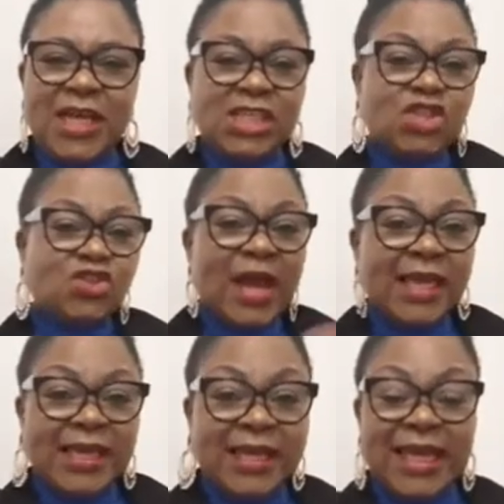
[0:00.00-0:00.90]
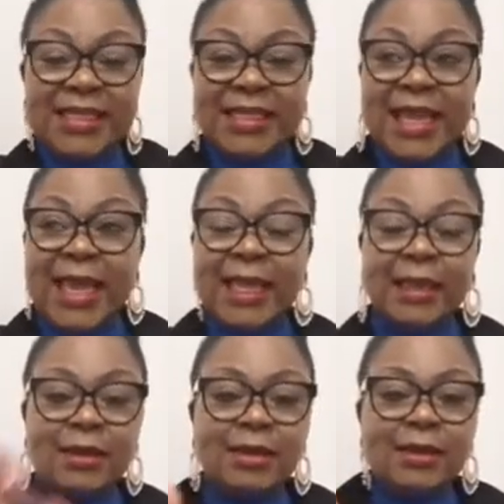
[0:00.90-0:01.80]
a striking heading like
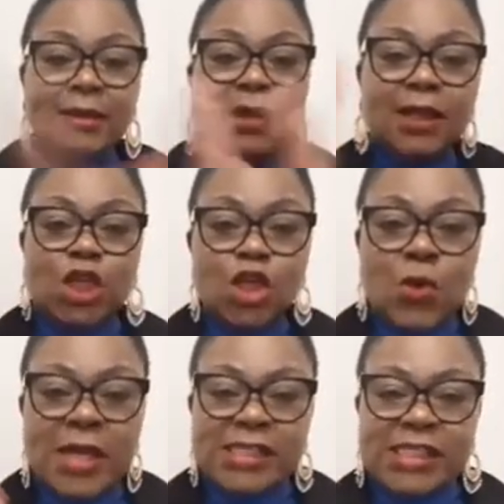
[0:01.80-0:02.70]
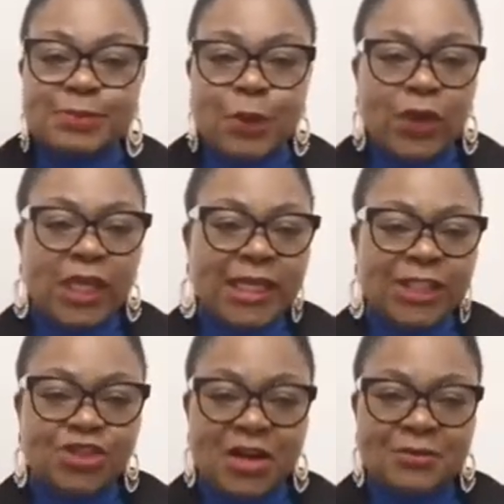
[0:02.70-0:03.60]
the US is blocking
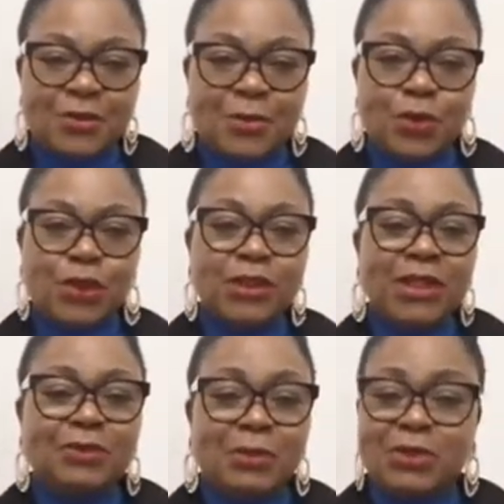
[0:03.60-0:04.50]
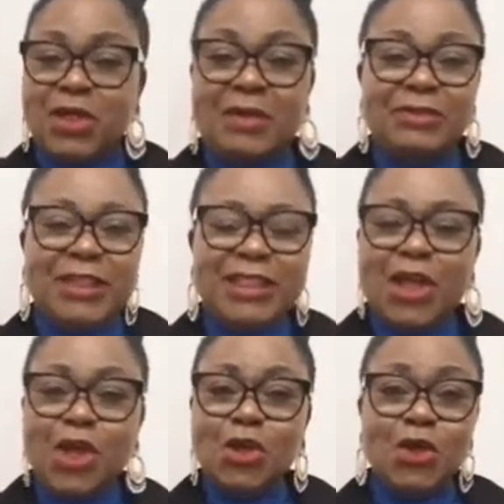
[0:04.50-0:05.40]
Nigeria from going from traveling.
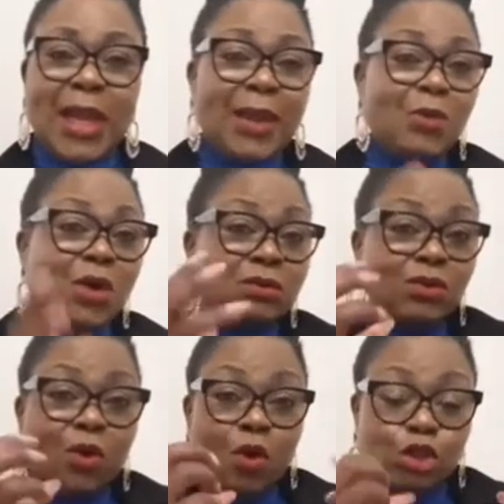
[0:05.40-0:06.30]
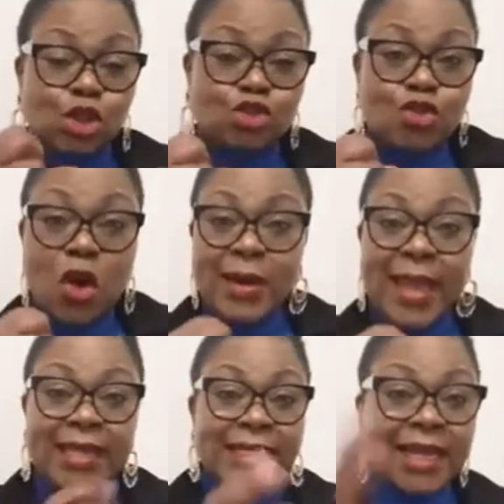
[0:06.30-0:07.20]
You know, like one strong
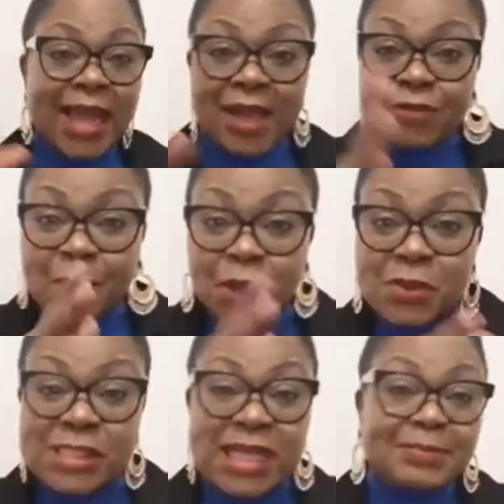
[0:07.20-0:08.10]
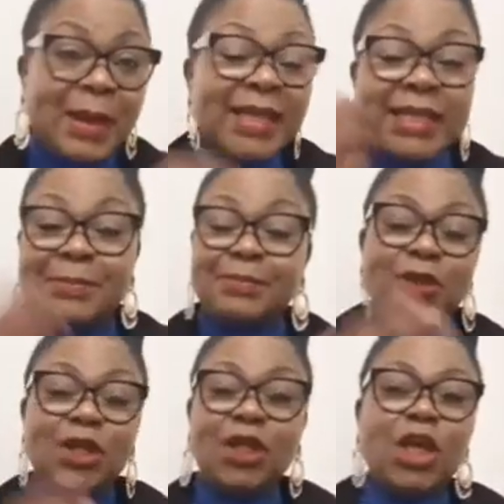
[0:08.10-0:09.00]
heading that everybody will start buying
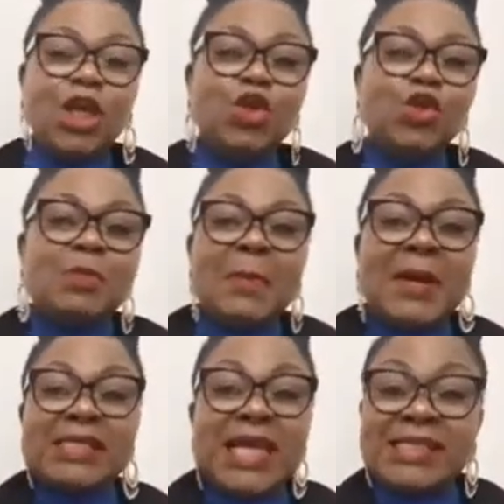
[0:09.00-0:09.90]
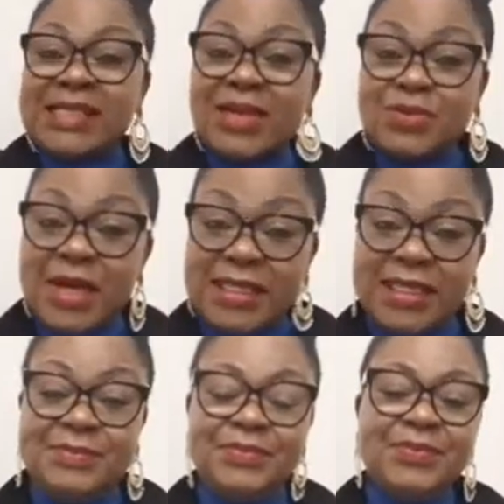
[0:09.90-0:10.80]
the newspapers and start reading.